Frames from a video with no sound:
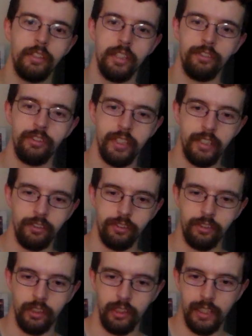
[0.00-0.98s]

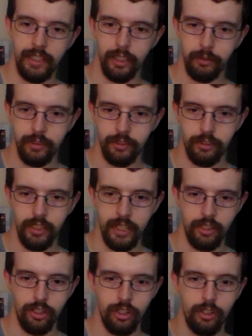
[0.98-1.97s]
Disney's Lilo and
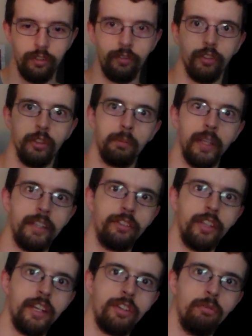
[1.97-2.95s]
Stitch for the
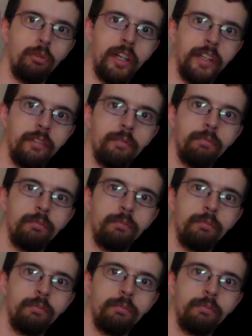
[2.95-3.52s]
PlayStation 1.